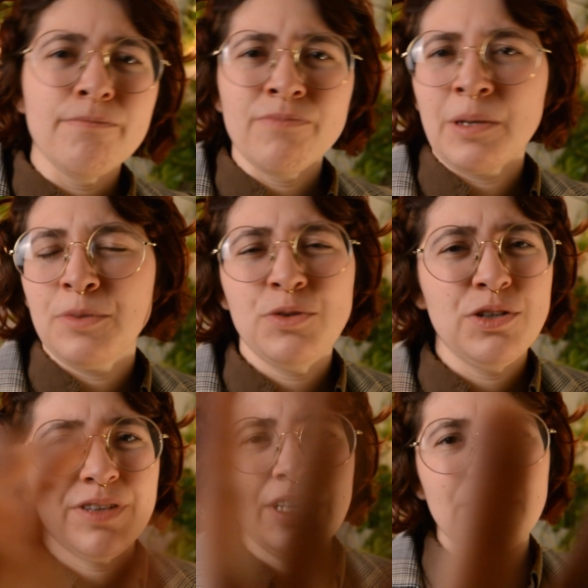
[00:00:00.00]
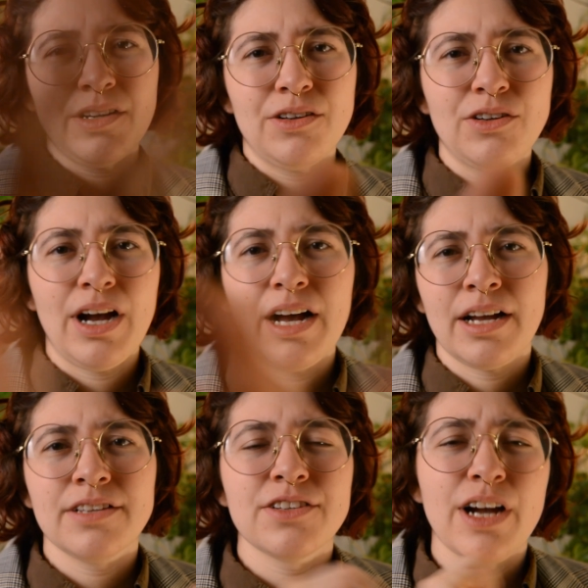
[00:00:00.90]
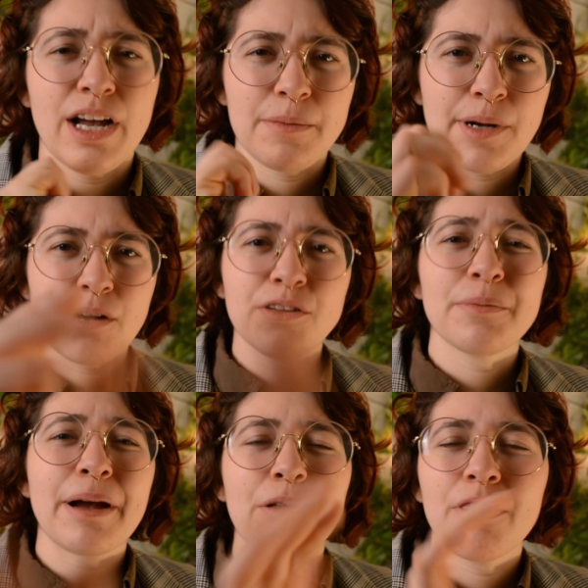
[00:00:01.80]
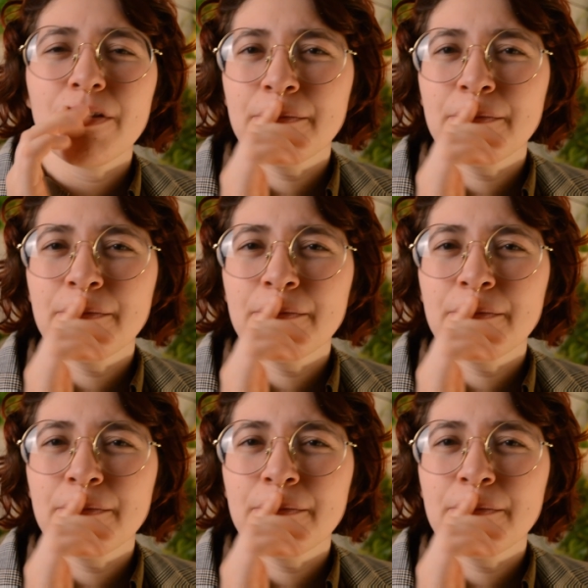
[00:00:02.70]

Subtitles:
Between your ear, your eyes, your eyebrow, your mouth?